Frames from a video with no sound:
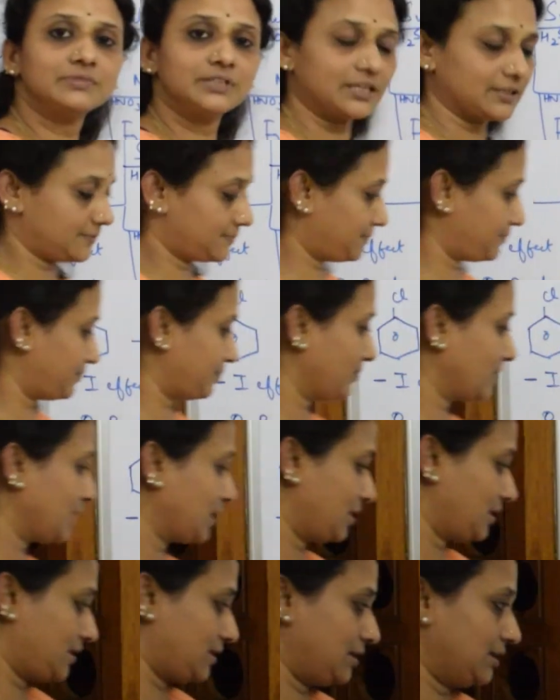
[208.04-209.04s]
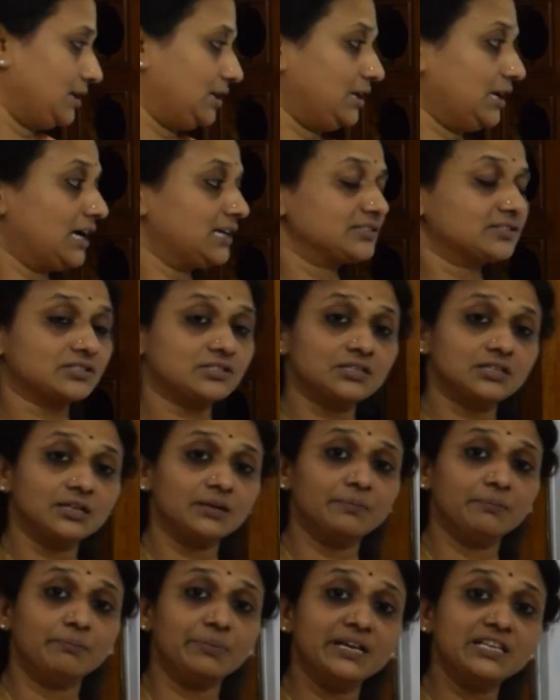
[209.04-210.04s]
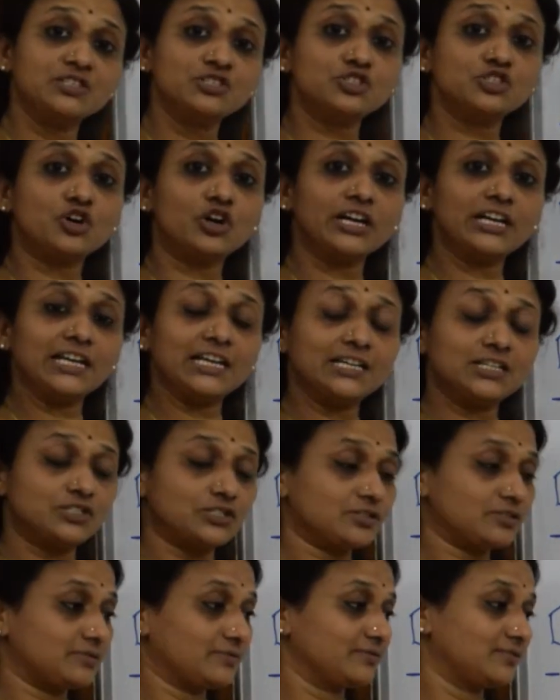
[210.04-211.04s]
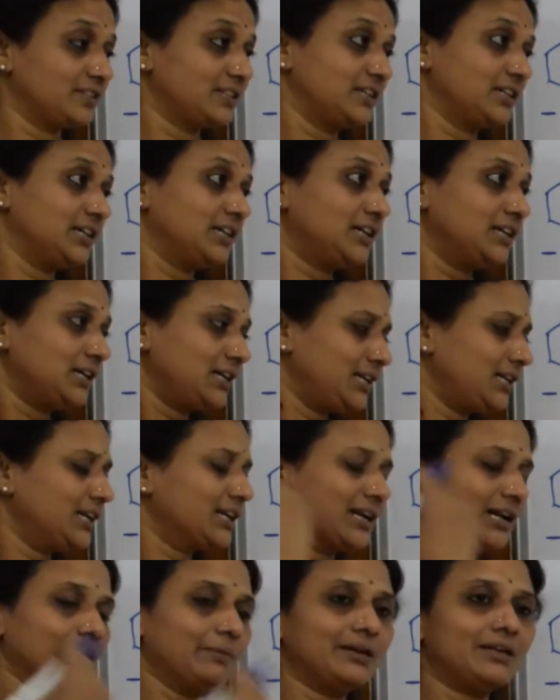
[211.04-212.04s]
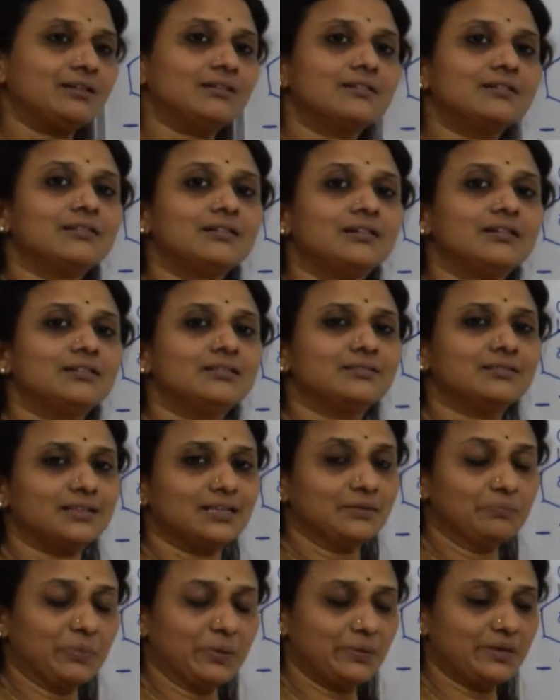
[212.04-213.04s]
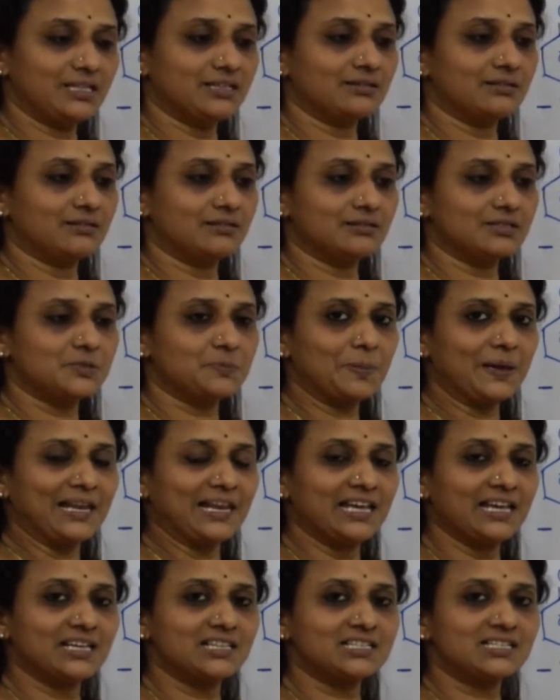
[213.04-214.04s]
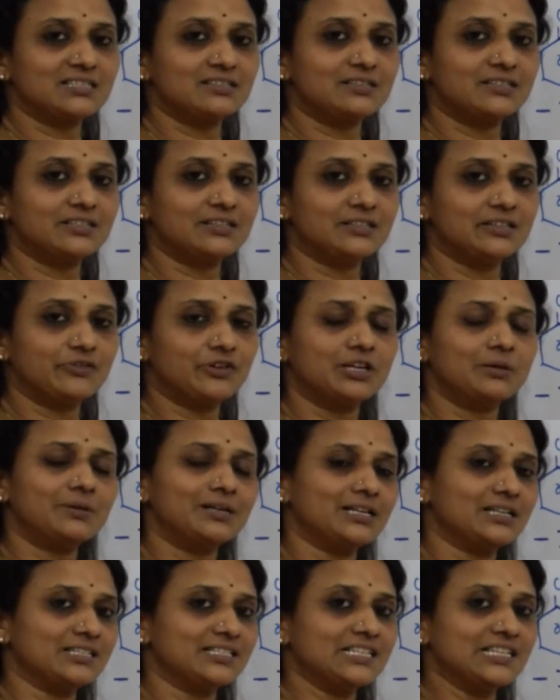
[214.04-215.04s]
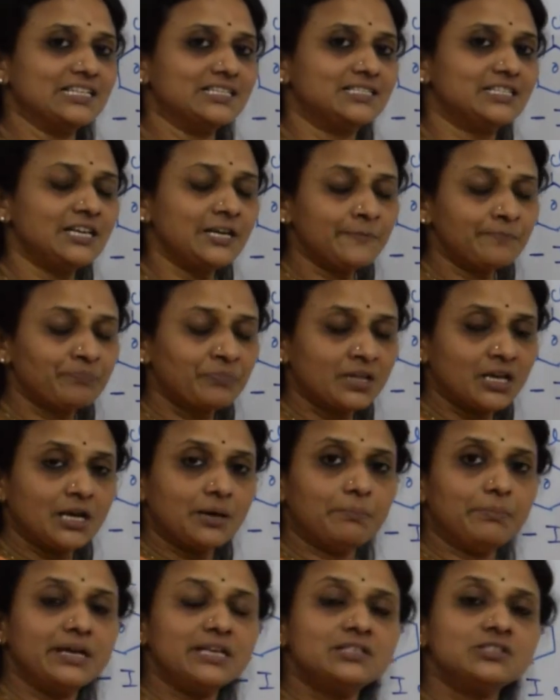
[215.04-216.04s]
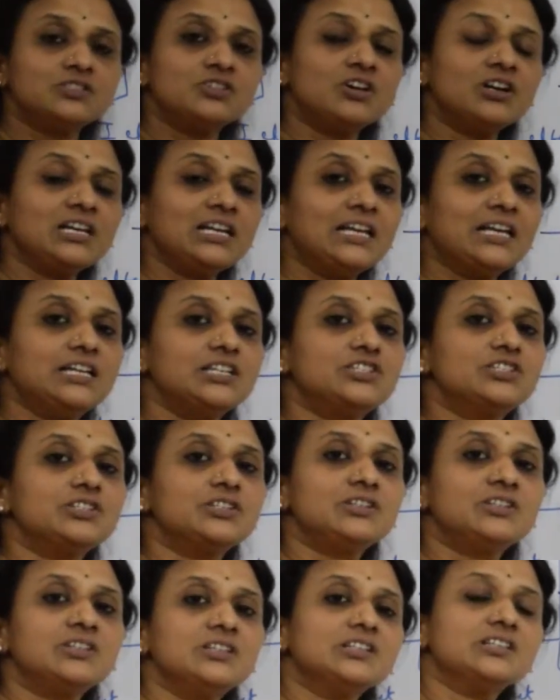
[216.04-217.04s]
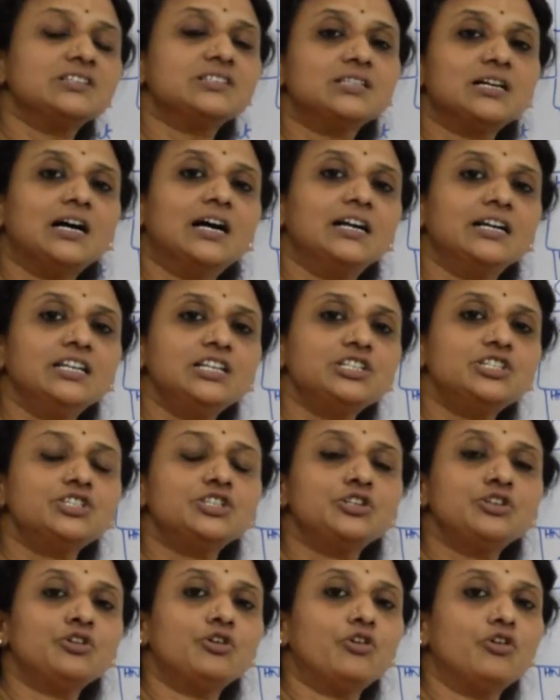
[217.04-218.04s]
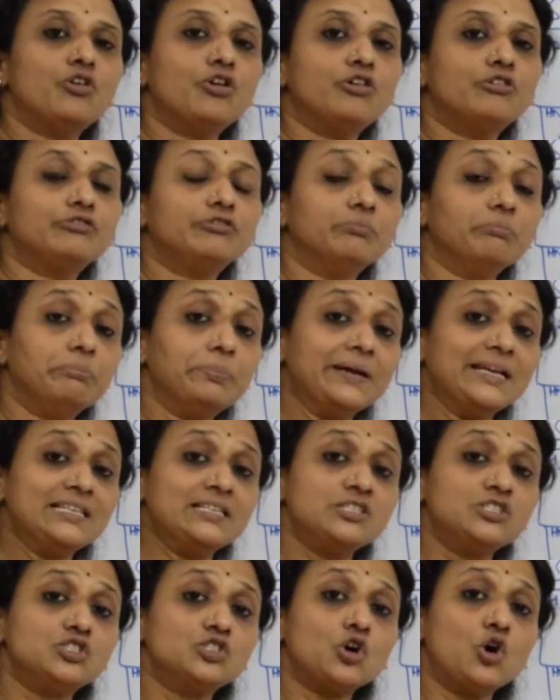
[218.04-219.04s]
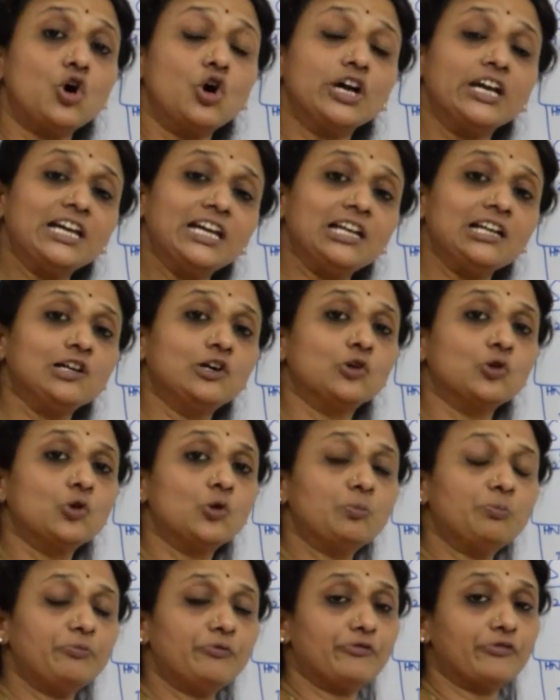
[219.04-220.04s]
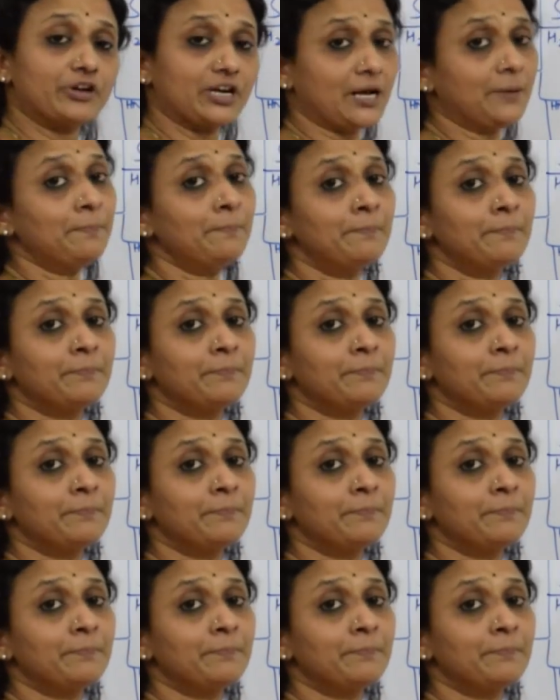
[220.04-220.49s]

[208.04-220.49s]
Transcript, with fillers: Done. Last, benzoylation. Little bit, maybe the spelling is difficult, but it's easy. Benzoylation is the addition of benzoyl group from